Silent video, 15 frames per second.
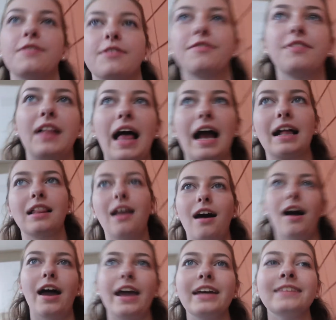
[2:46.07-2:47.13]
for flag
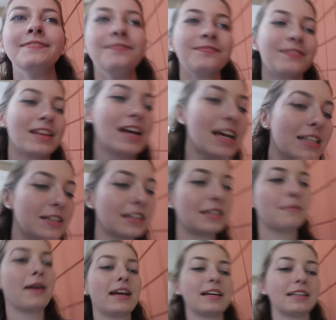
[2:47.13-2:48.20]
line. So Ooh,
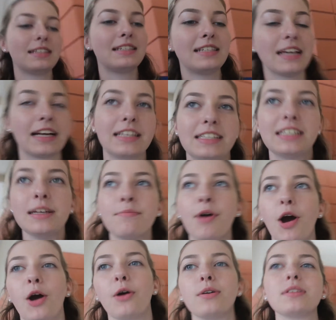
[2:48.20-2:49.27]
to make 60
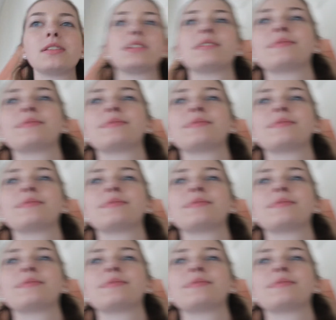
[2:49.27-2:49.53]
bows.